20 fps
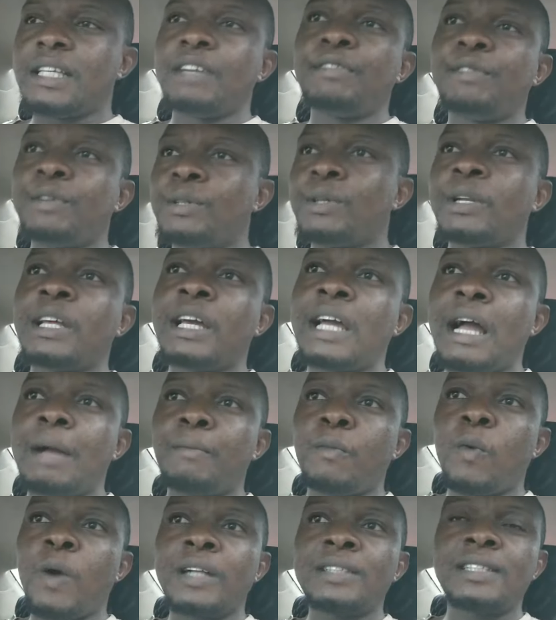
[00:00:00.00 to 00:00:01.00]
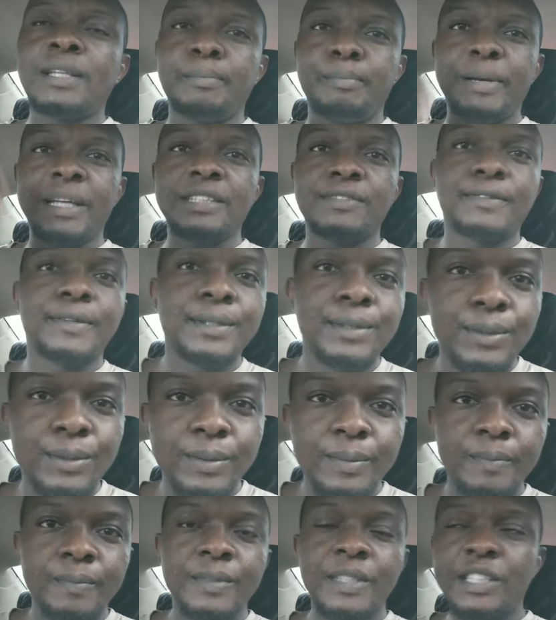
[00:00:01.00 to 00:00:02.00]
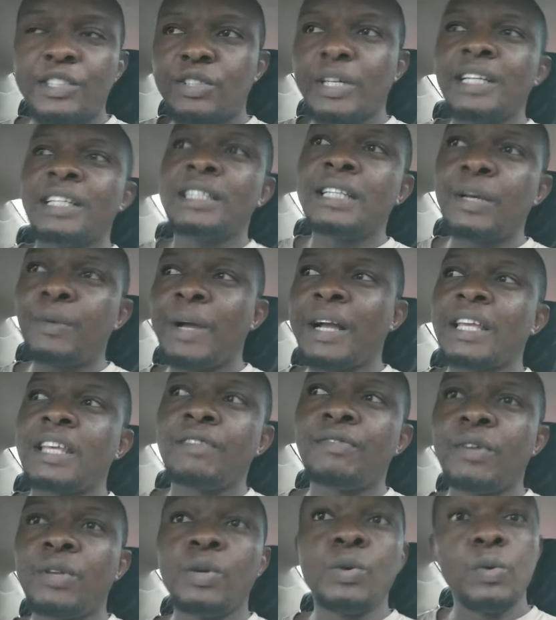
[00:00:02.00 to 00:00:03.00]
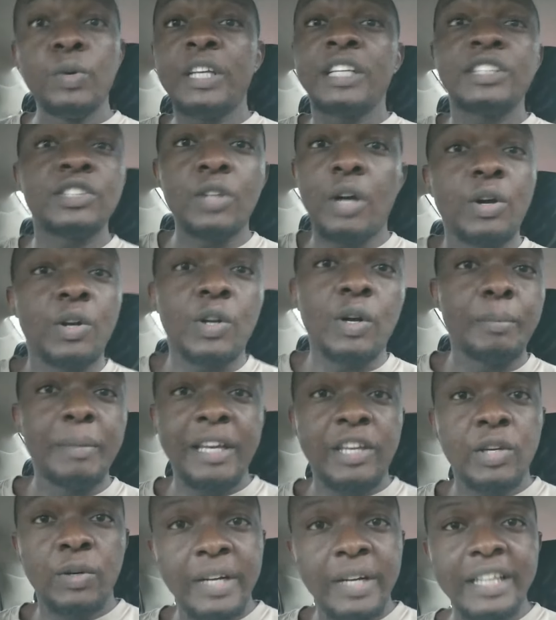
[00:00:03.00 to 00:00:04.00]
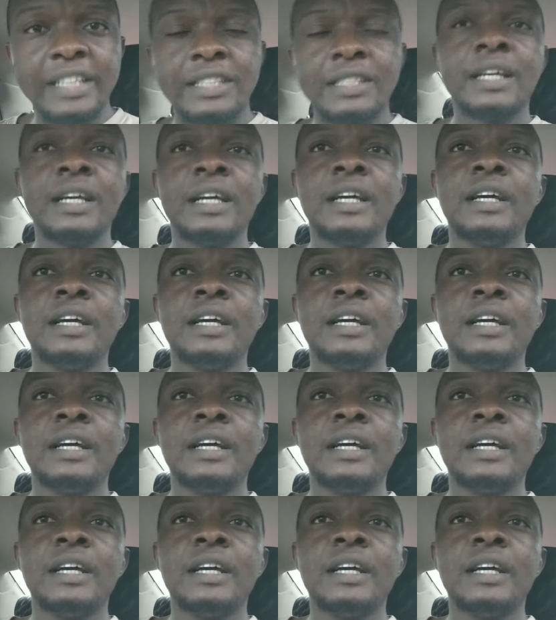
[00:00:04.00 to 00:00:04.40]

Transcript: Even though they want the best for you, the training they were giving you is not going to make you rich.